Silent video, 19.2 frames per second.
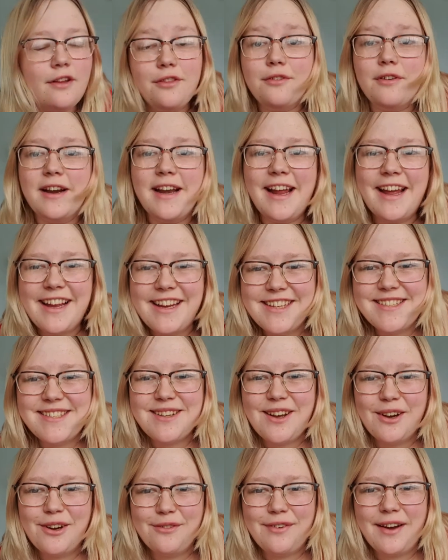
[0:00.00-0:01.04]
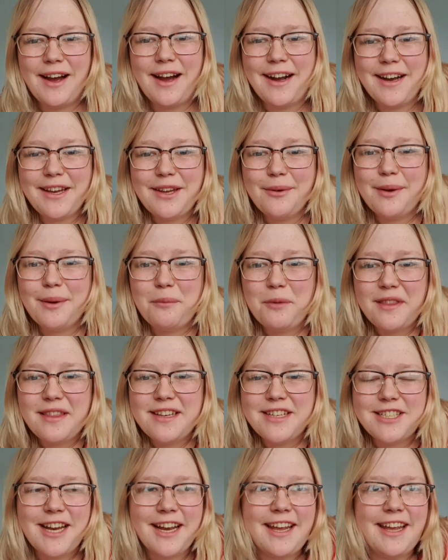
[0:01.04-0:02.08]
three days of arguing with the
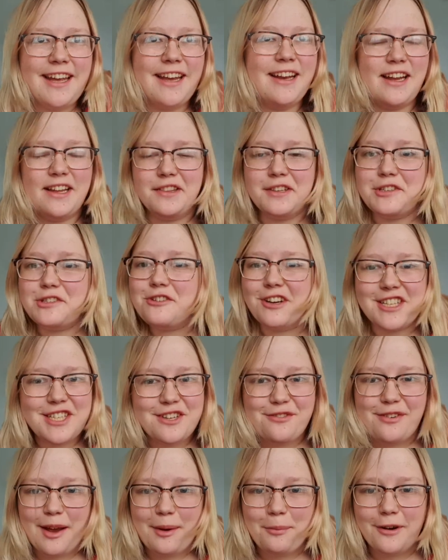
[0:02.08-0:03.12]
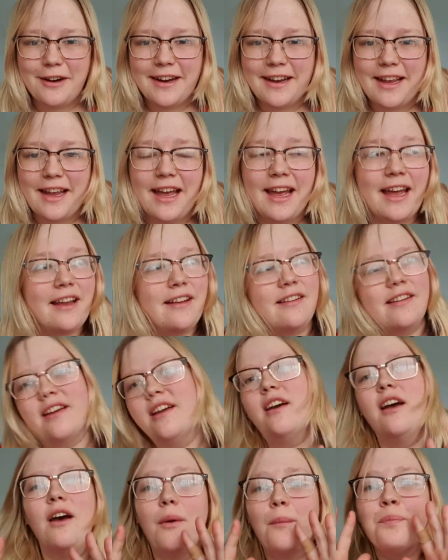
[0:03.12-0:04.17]
jacket and the stretchy fabric and
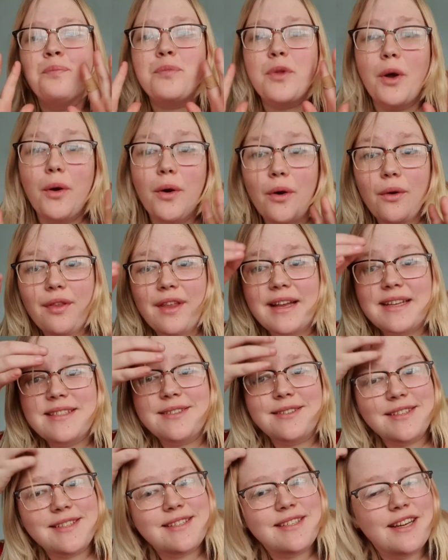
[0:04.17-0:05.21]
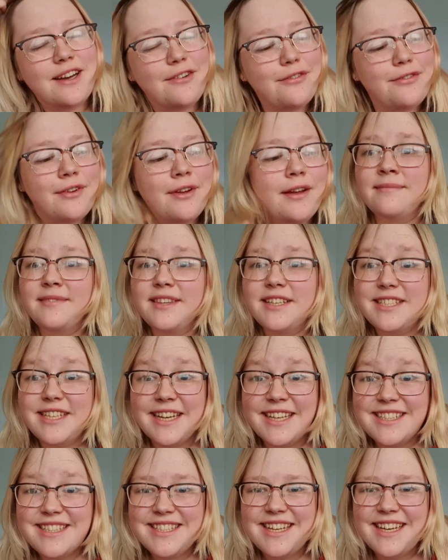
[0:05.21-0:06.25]
all that sort of stuff, the
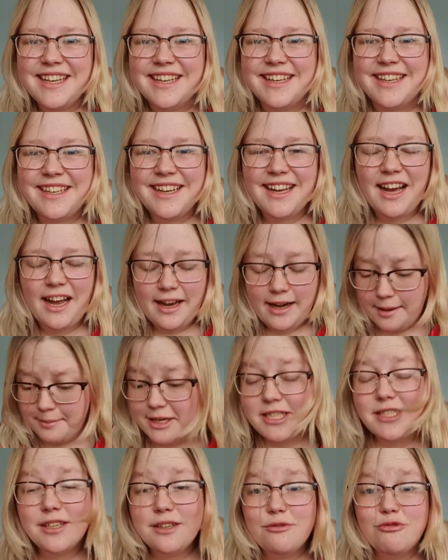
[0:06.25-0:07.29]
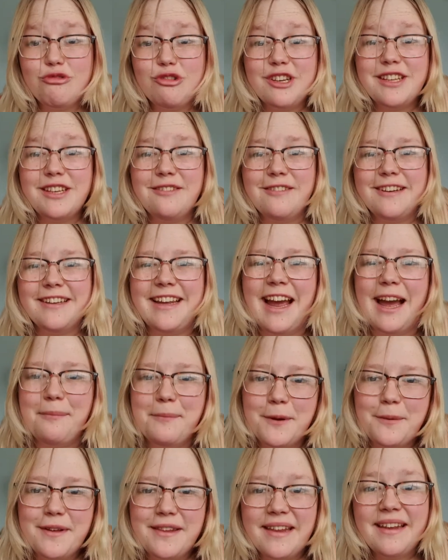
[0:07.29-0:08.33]
jacket's done and I'm actually really really
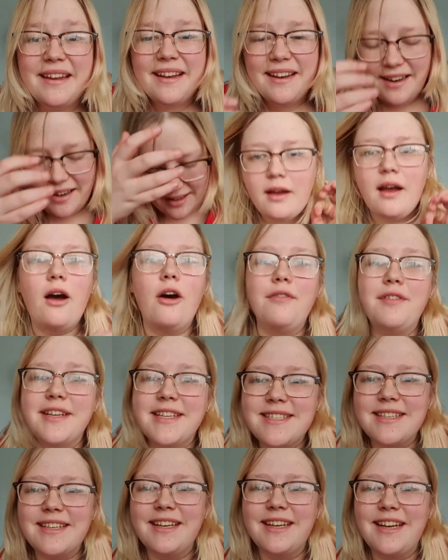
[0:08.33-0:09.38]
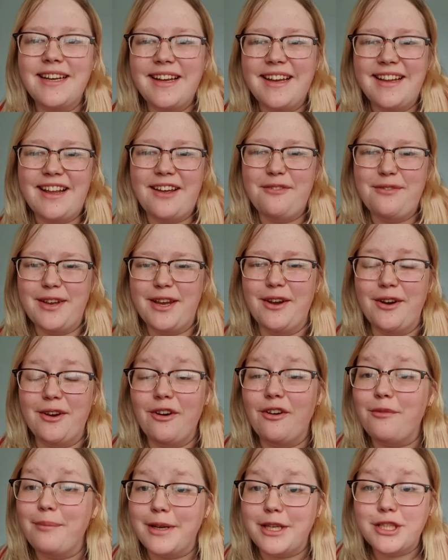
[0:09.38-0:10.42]
happy with it. Obviously in that video
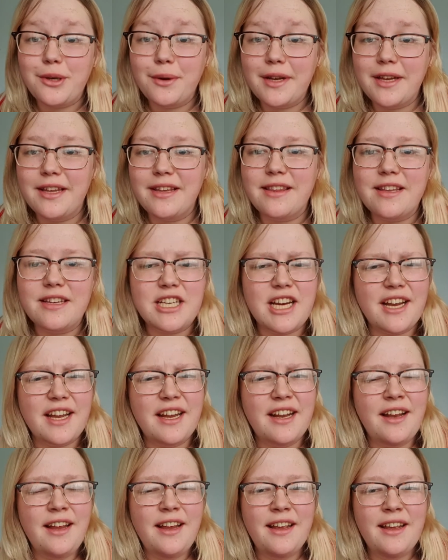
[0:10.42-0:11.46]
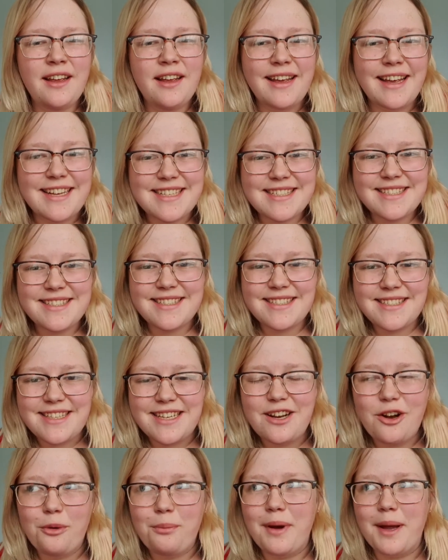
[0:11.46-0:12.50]
of me showing you the jacket, it doesn't
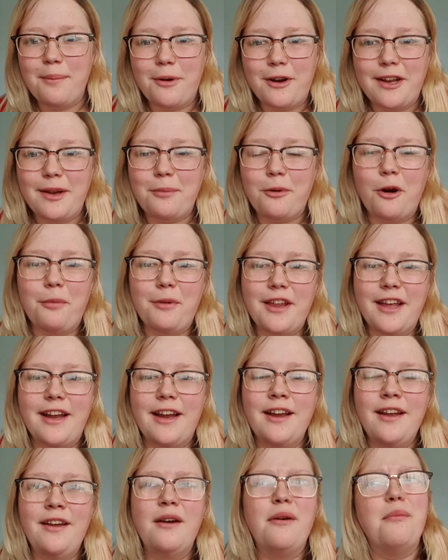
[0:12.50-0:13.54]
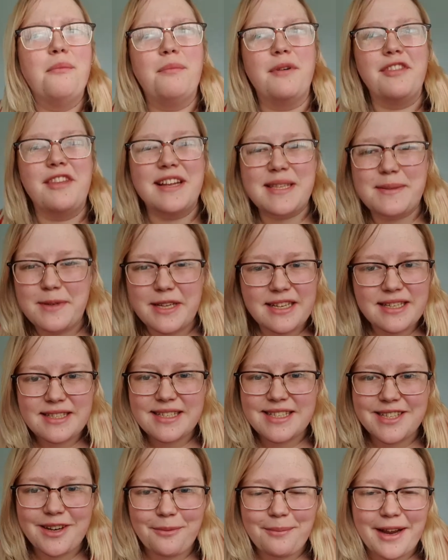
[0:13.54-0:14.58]
sit on my body properly, but that's because
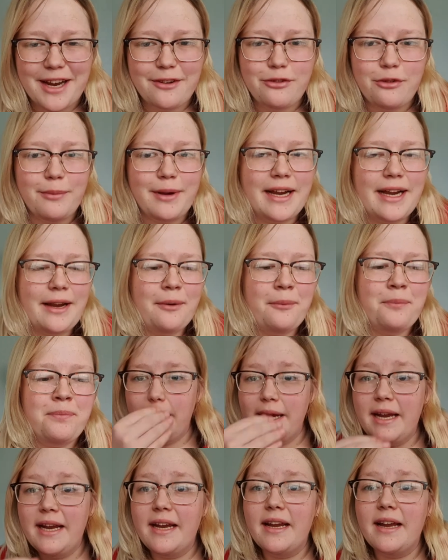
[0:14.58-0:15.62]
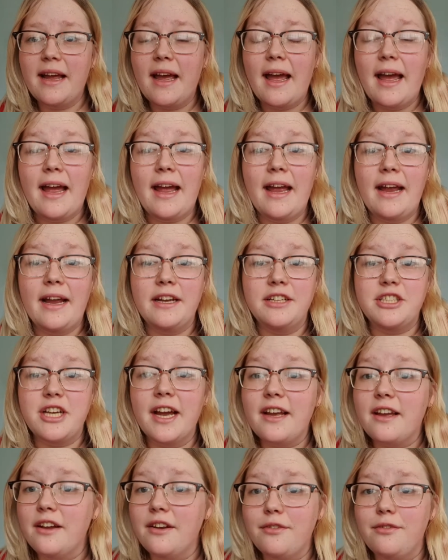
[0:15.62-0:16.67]
it's not made for me. Being a
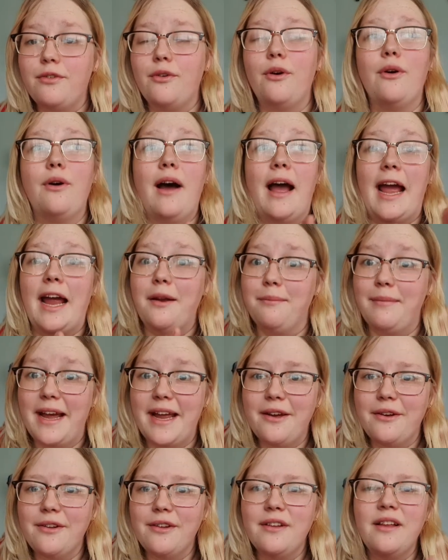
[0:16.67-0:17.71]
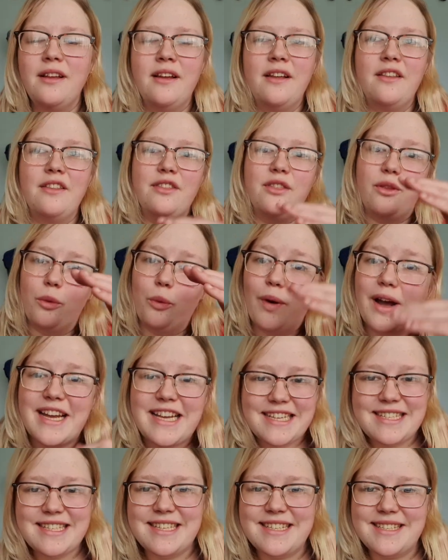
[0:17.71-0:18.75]
jacket for a male, the
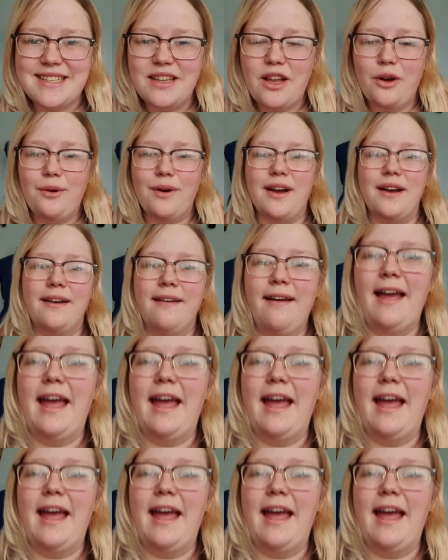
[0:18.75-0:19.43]
waist is lower,